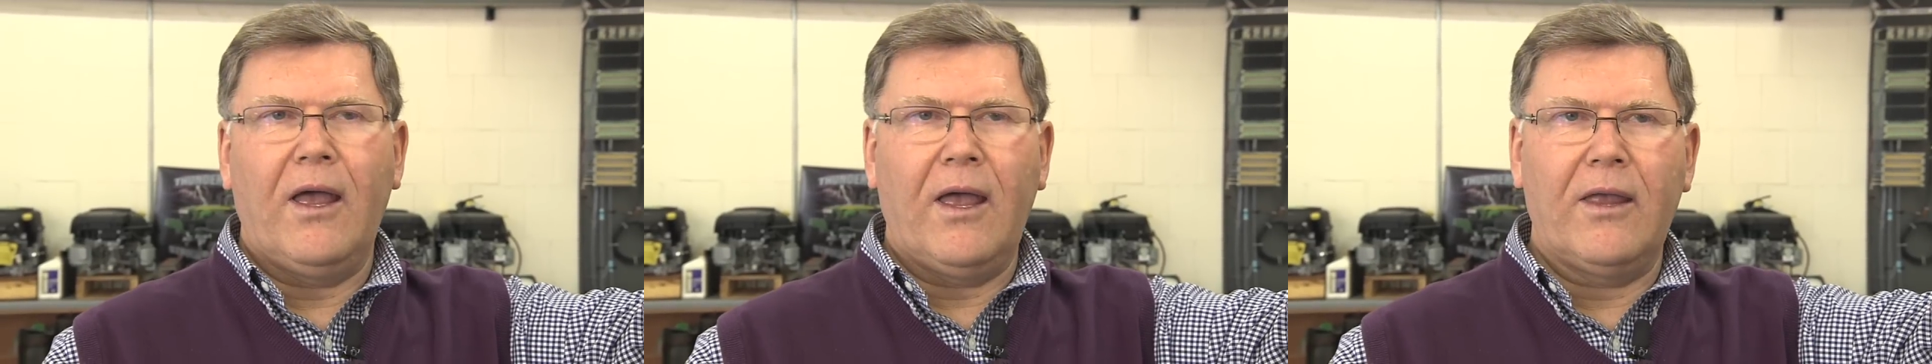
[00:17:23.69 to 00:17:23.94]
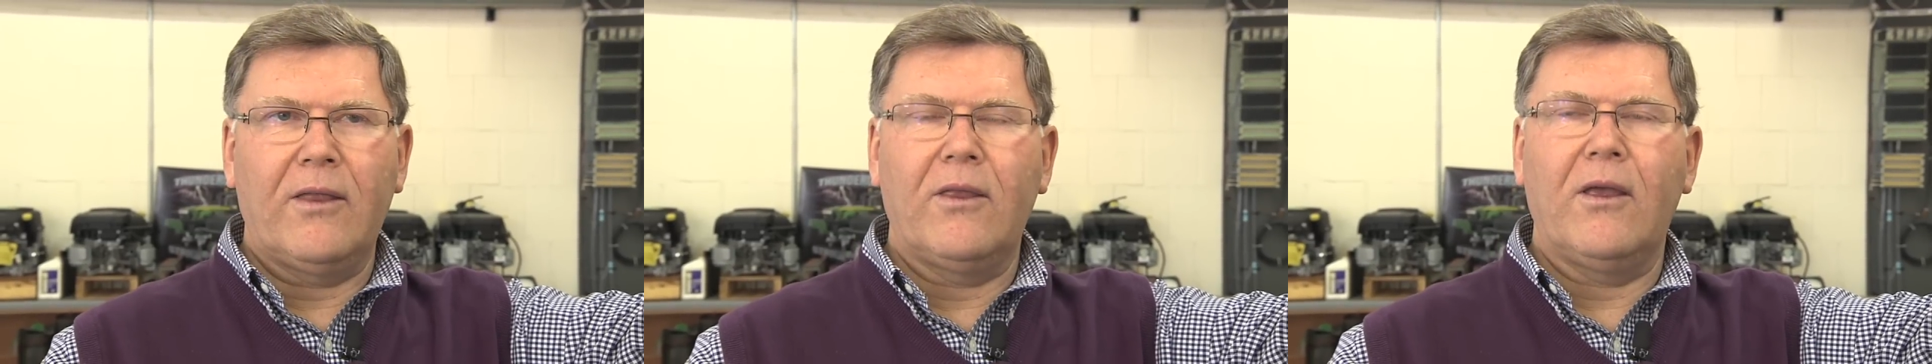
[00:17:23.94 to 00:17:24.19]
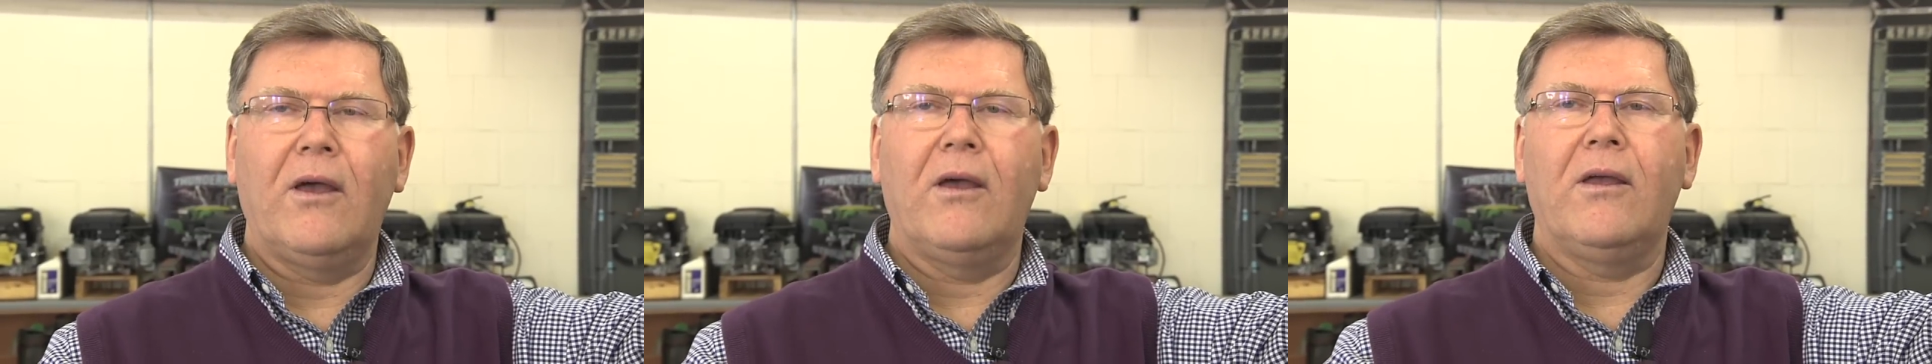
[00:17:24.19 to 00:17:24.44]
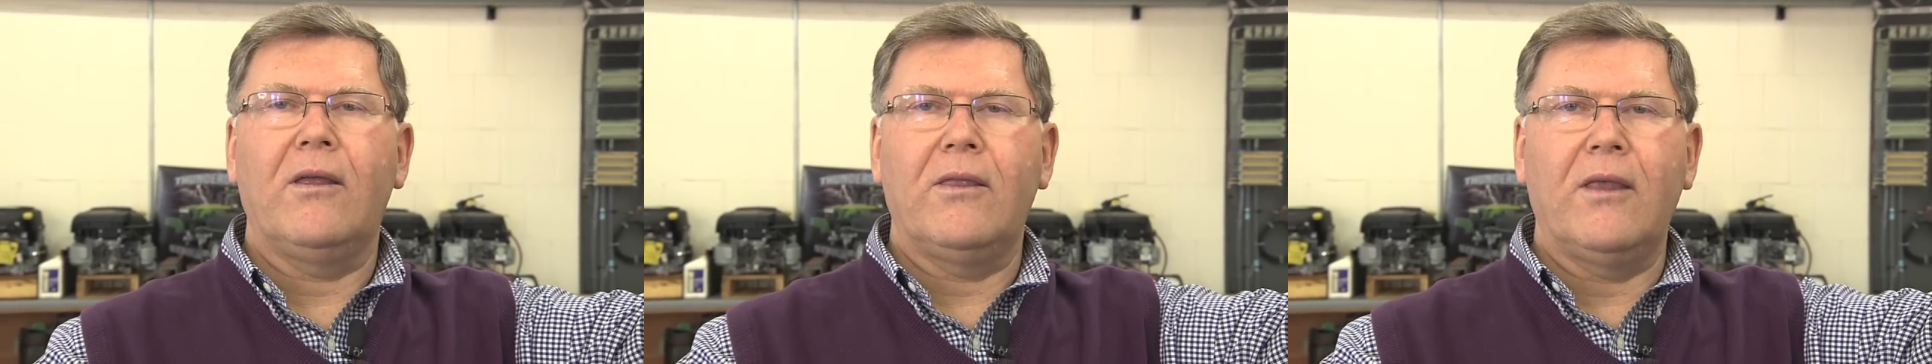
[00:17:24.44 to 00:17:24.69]
and
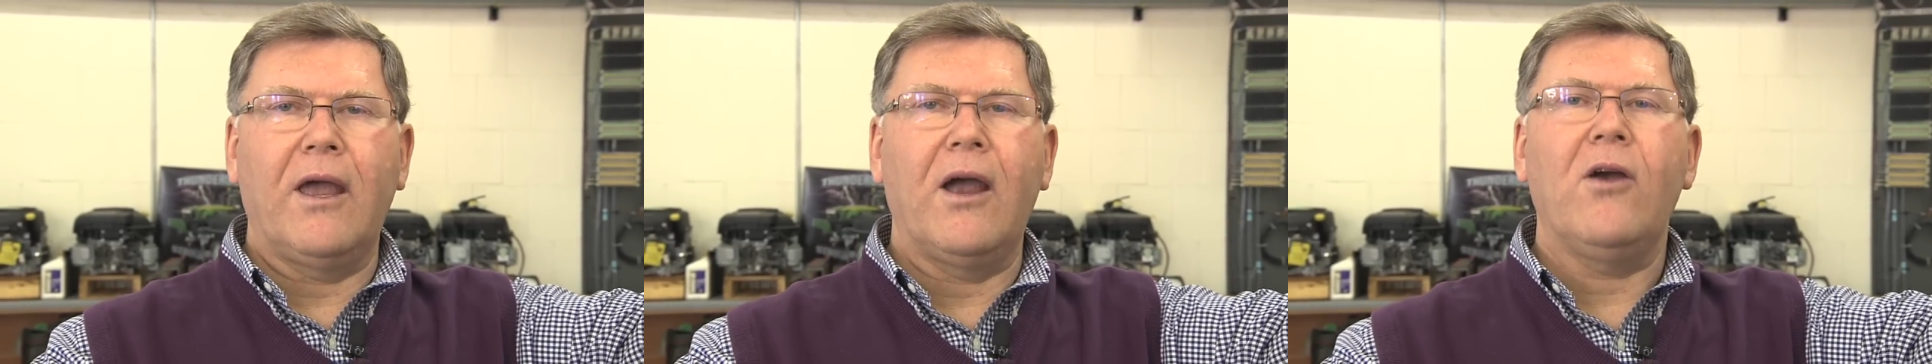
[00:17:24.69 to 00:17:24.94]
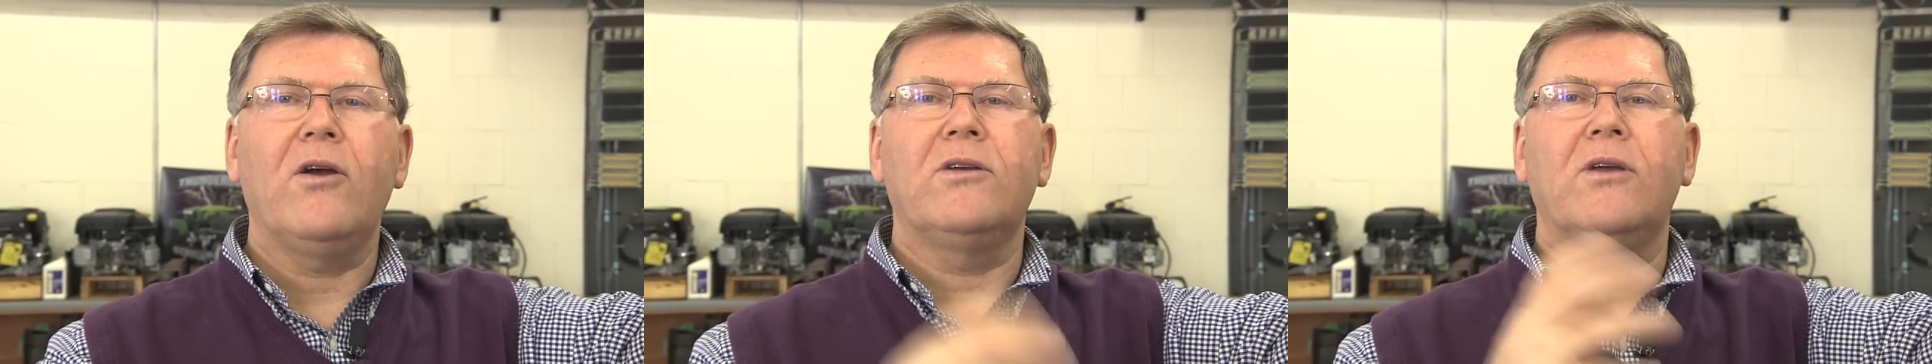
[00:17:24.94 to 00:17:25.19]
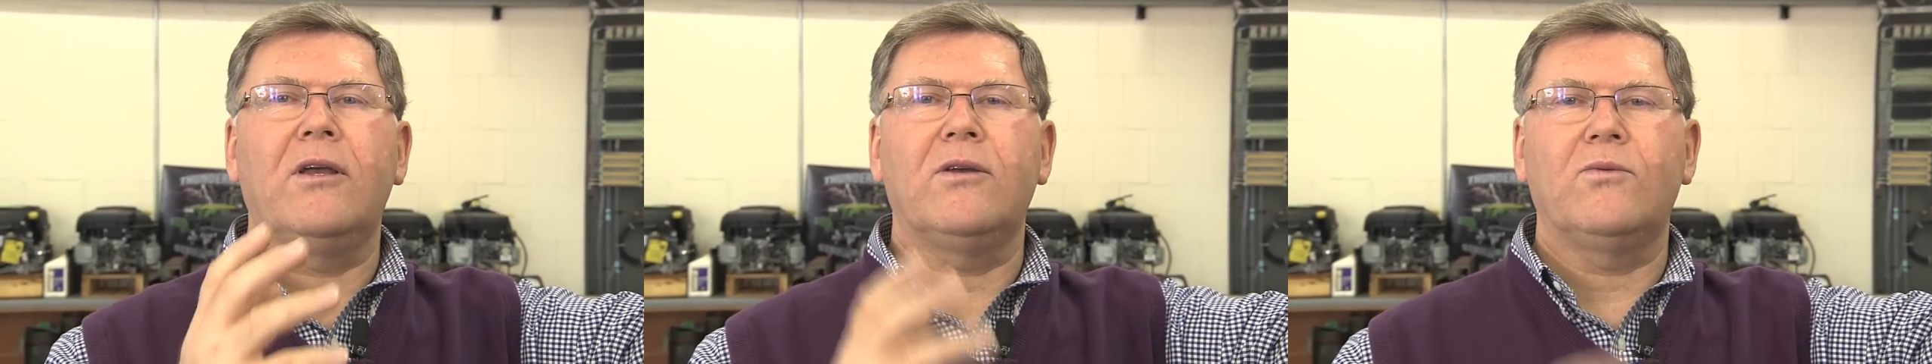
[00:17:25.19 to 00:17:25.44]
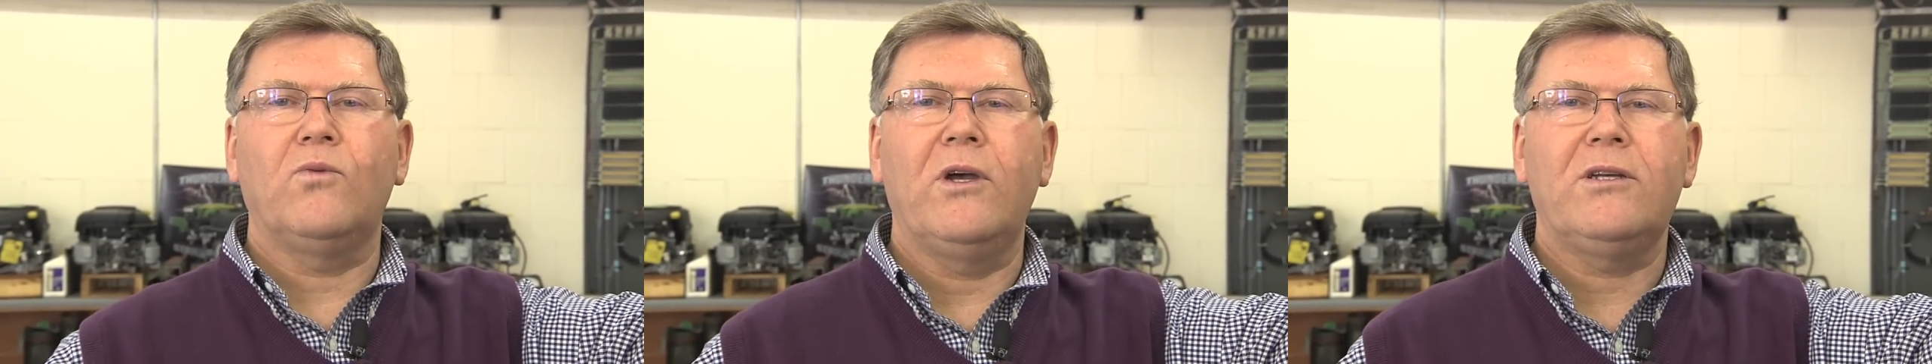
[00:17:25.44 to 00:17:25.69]
the, the air
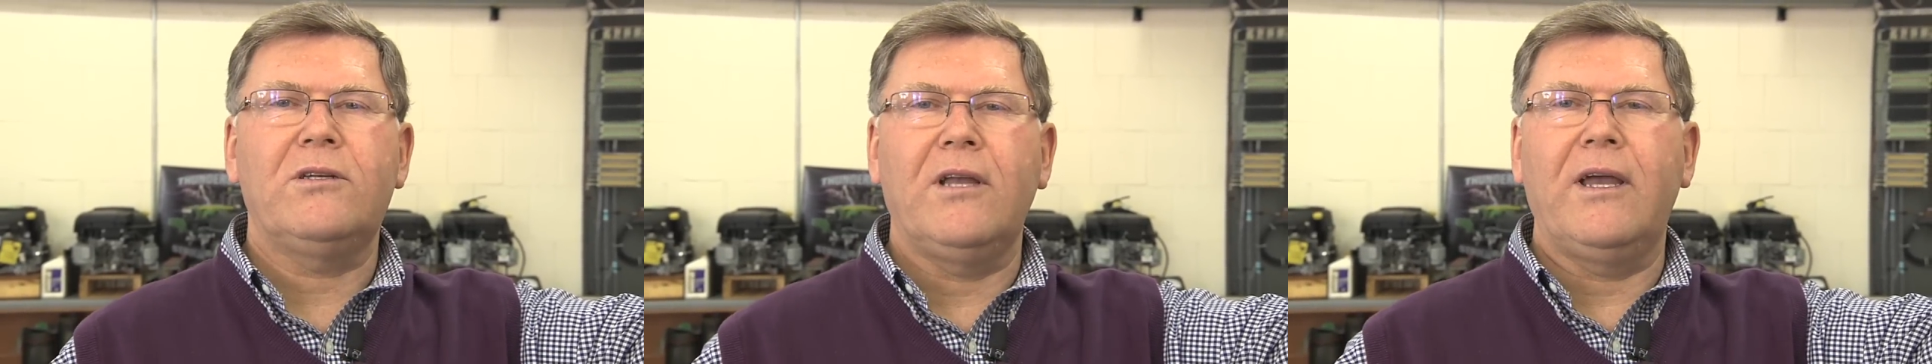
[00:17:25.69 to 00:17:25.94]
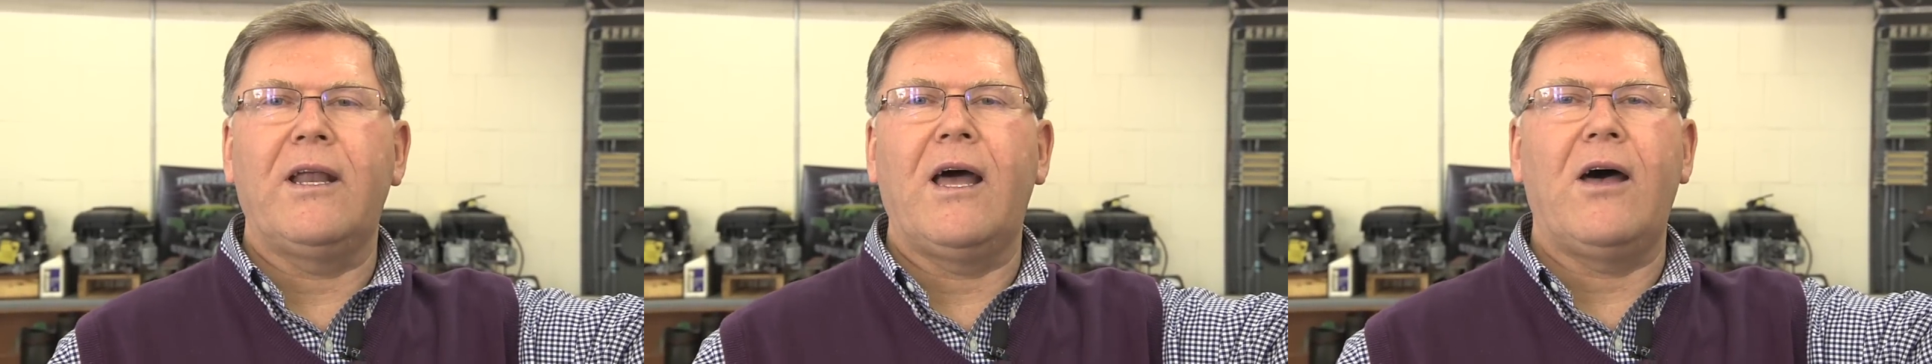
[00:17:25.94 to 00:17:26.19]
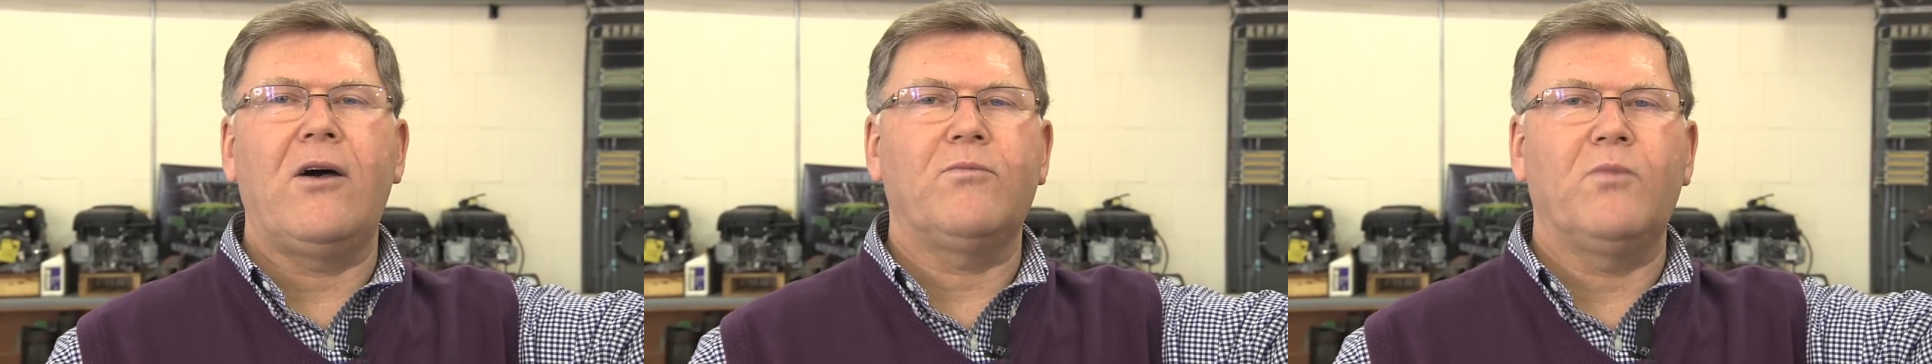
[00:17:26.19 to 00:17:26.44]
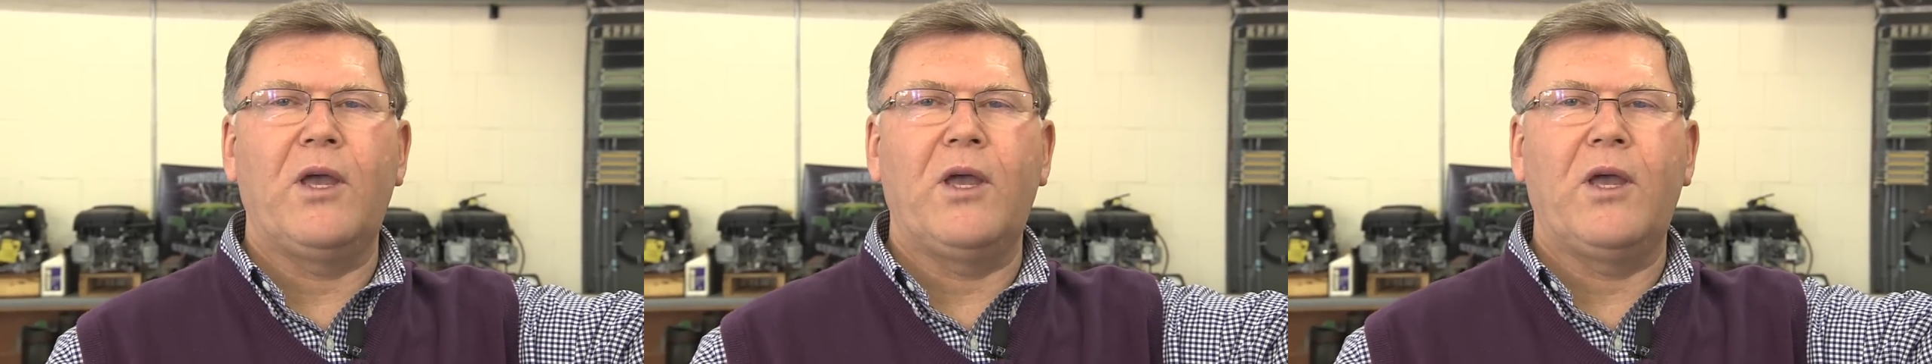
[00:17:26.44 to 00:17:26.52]
is whistling out,